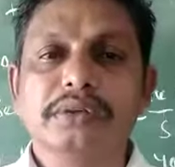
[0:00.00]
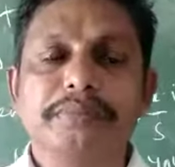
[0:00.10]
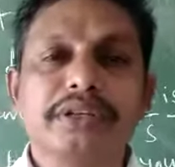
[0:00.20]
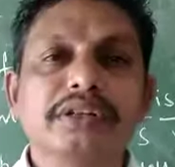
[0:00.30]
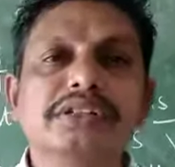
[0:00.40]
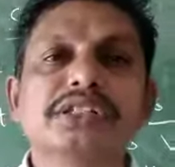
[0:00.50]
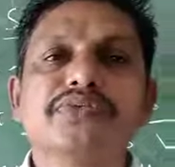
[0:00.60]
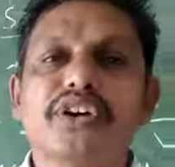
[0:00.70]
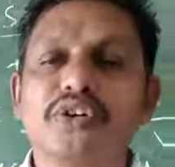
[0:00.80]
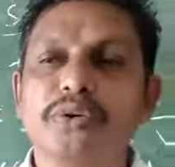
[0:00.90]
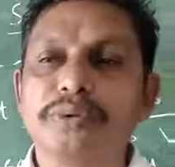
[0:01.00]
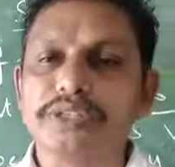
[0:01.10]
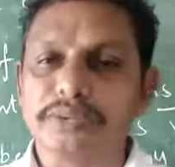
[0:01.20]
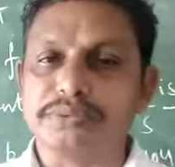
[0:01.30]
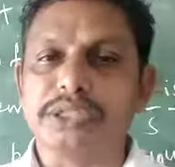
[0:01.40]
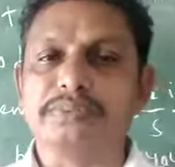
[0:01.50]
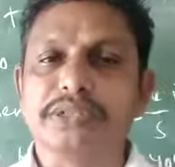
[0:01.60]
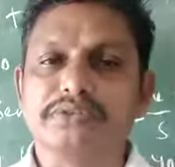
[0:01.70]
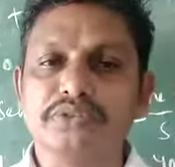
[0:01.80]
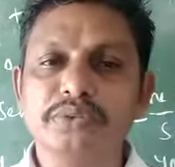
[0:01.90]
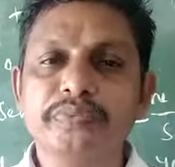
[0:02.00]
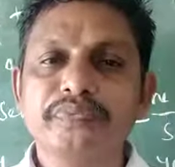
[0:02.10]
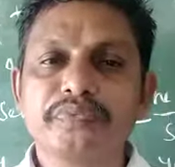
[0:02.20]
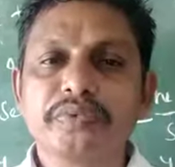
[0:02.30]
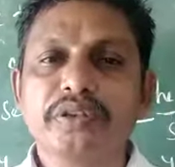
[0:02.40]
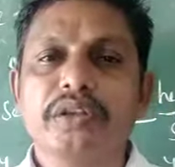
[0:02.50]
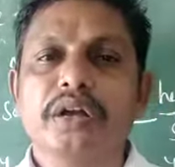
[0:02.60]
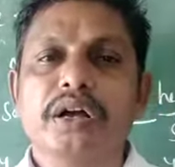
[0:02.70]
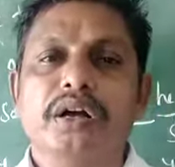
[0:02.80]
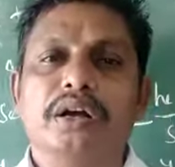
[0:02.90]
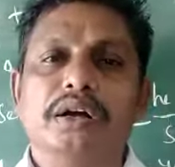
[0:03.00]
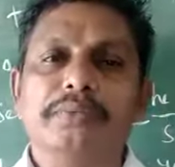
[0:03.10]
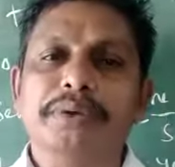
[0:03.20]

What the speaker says: Because is followed by subject plus verb.